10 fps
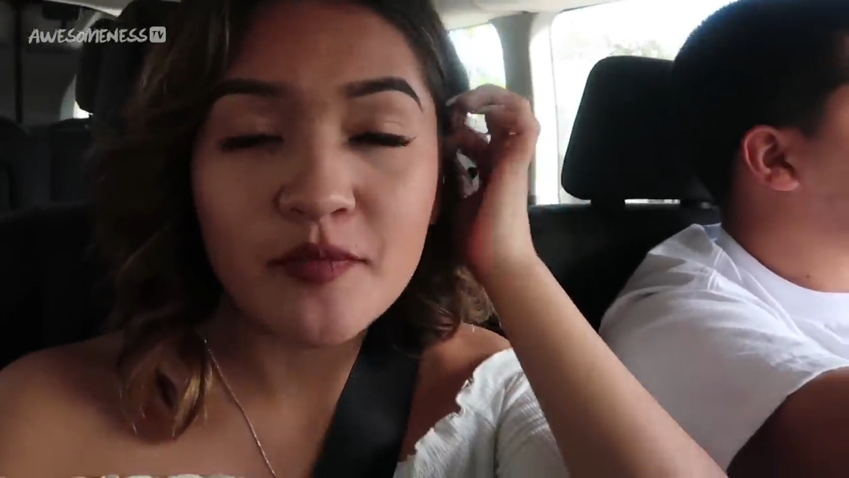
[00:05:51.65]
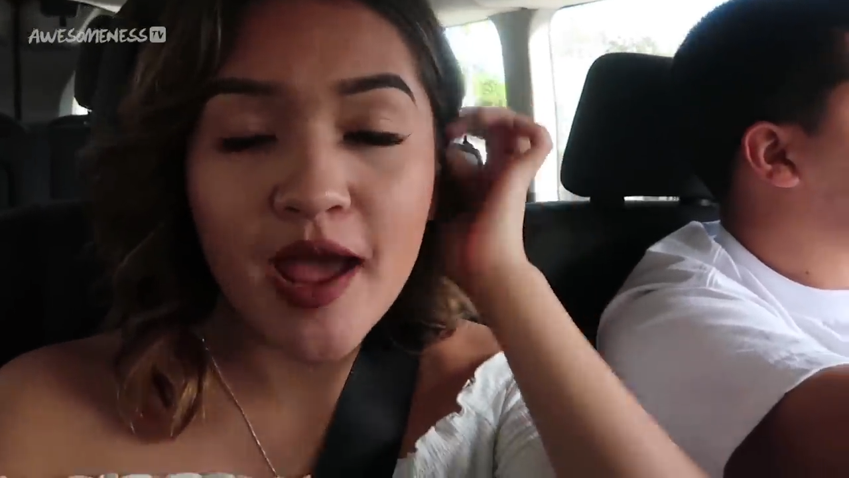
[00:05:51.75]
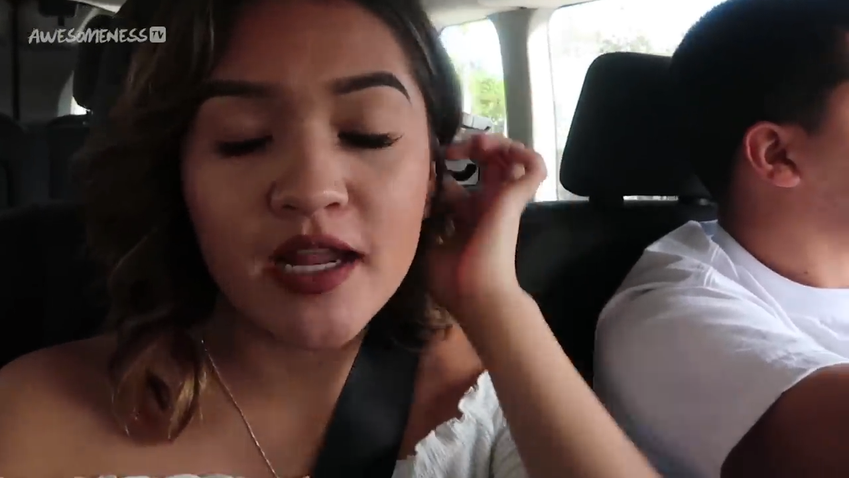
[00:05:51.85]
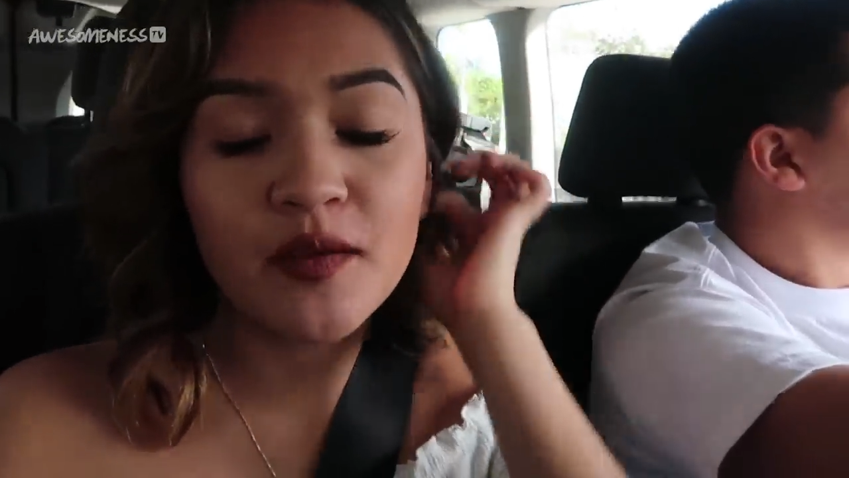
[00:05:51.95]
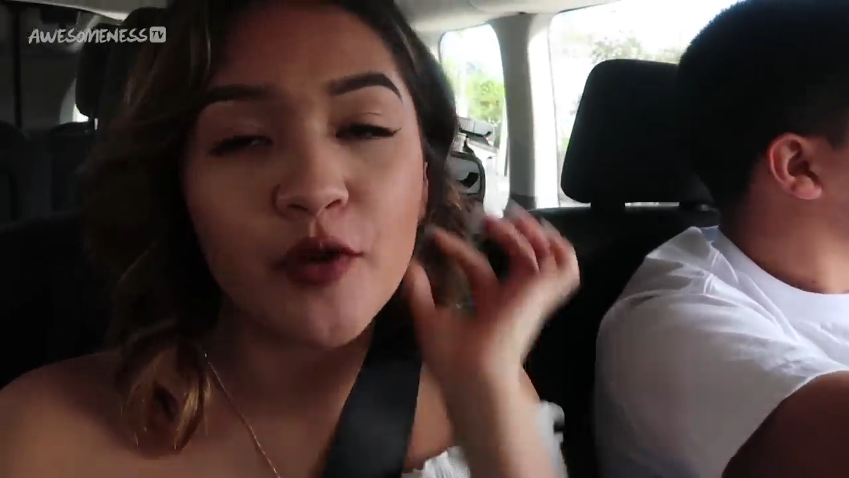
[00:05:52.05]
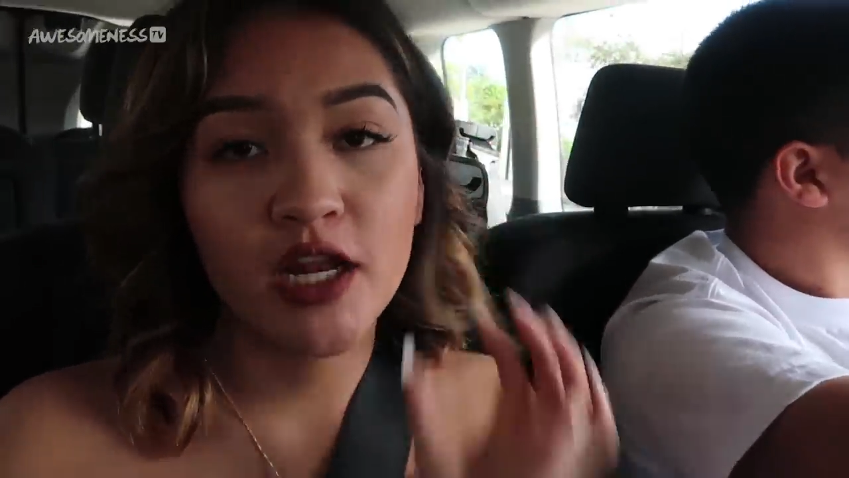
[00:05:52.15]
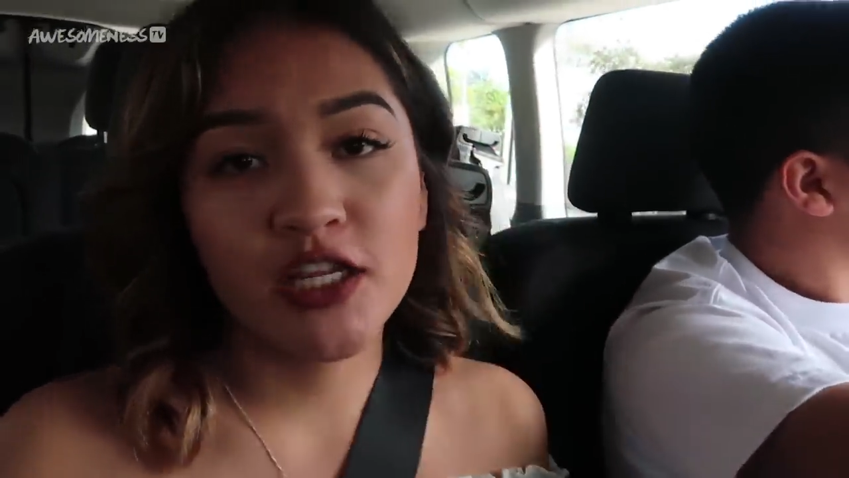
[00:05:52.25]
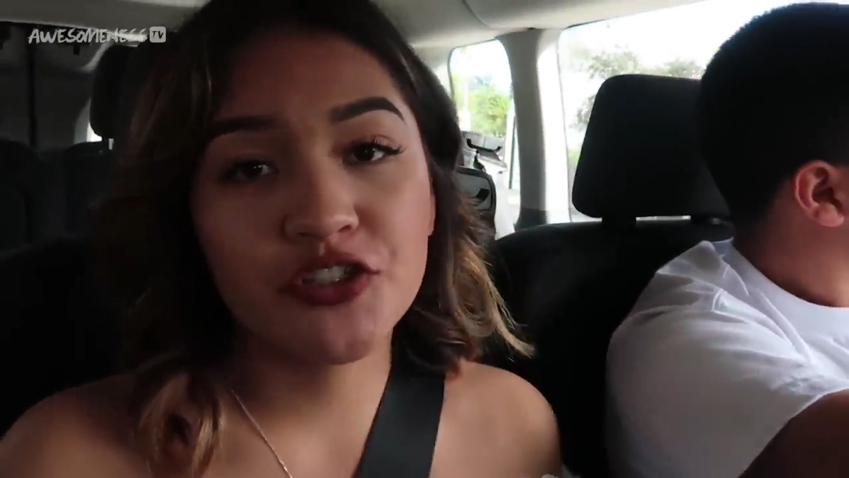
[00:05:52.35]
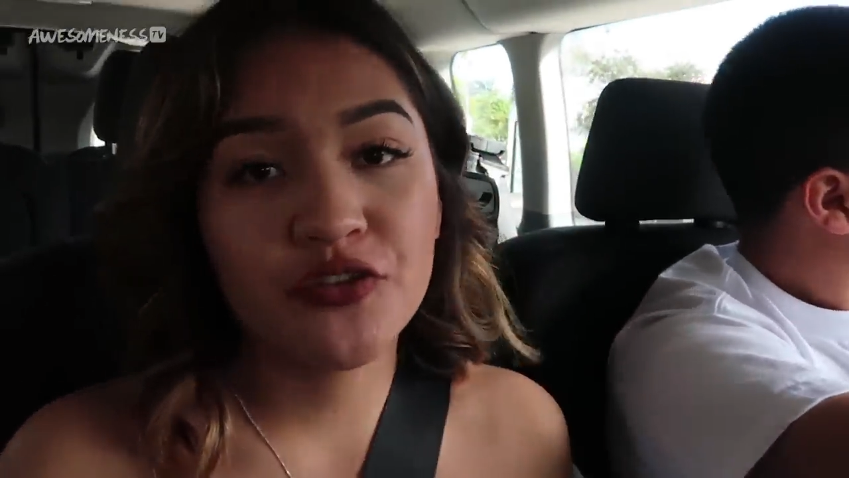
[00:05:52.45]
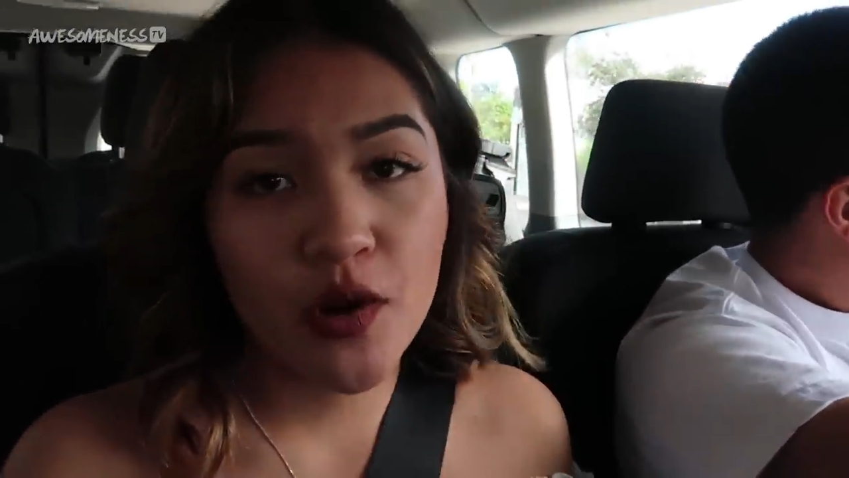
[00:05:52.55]
traumatic brain
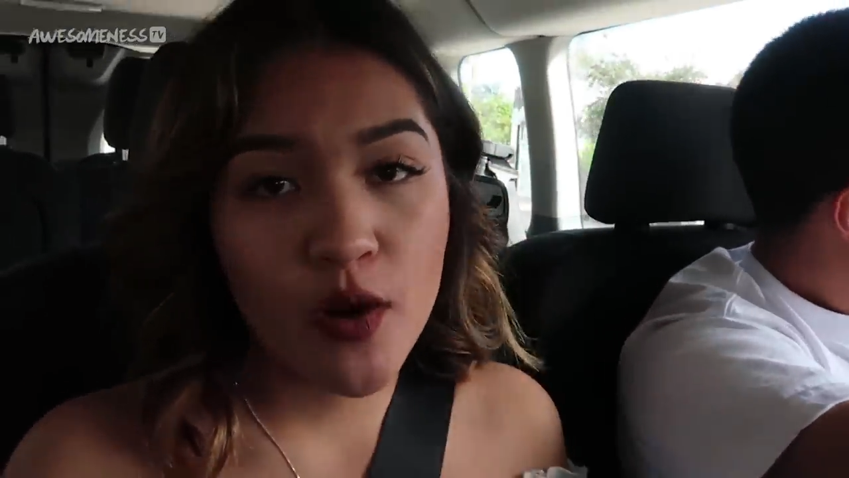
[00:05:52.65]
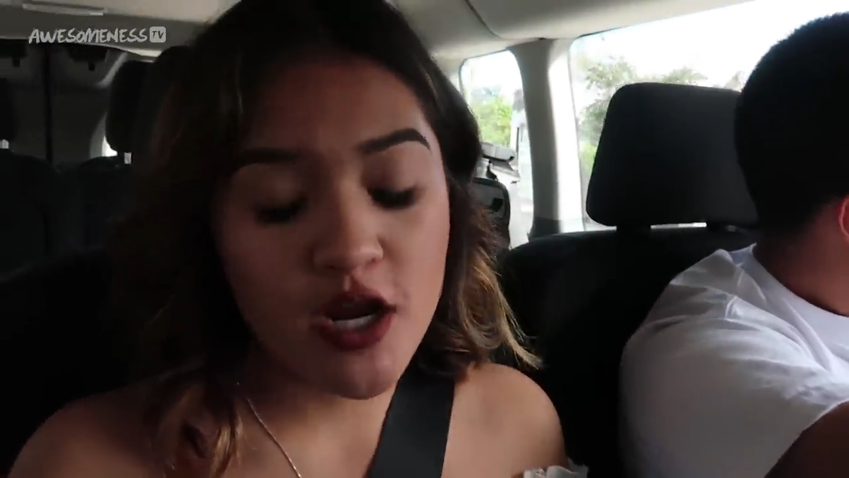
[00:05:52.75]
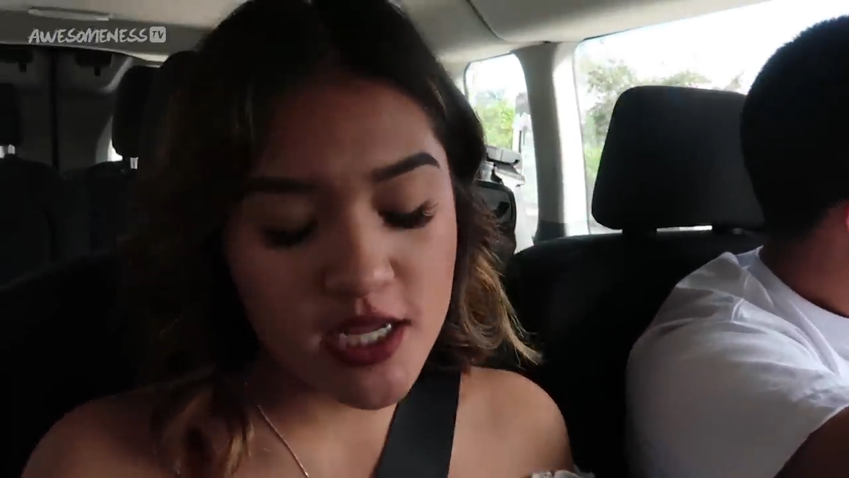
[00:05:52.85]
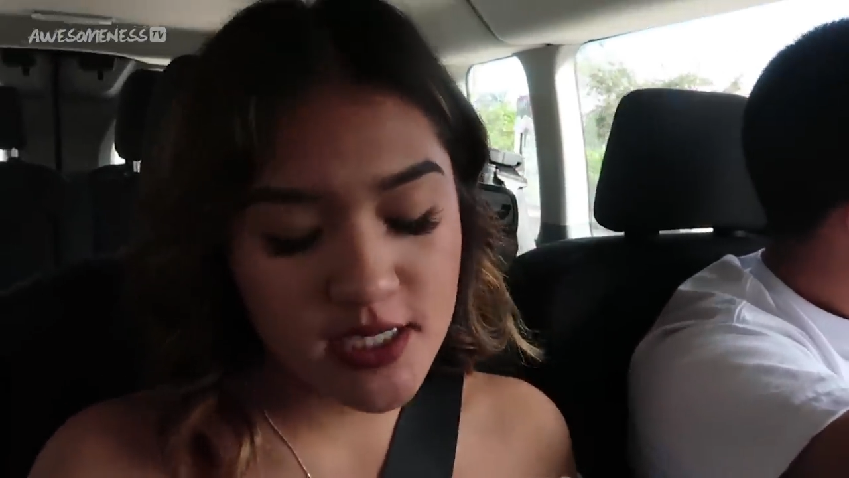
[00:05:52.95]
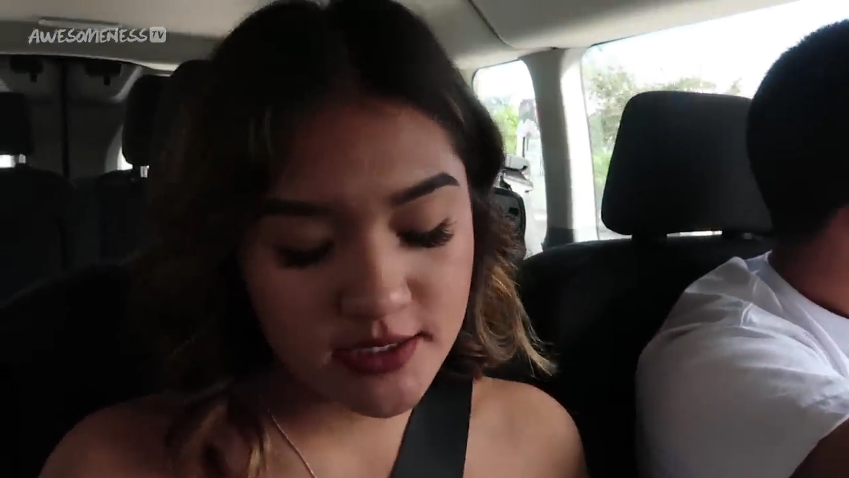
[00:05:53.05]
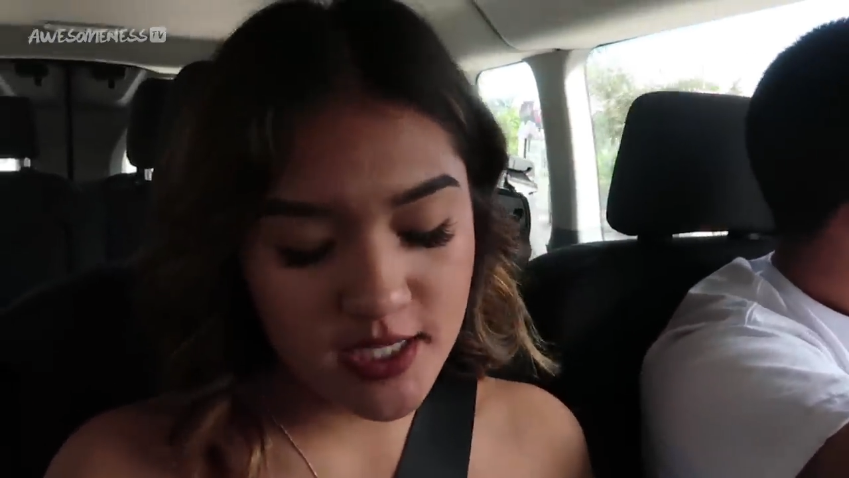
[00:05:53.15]
injury awareness.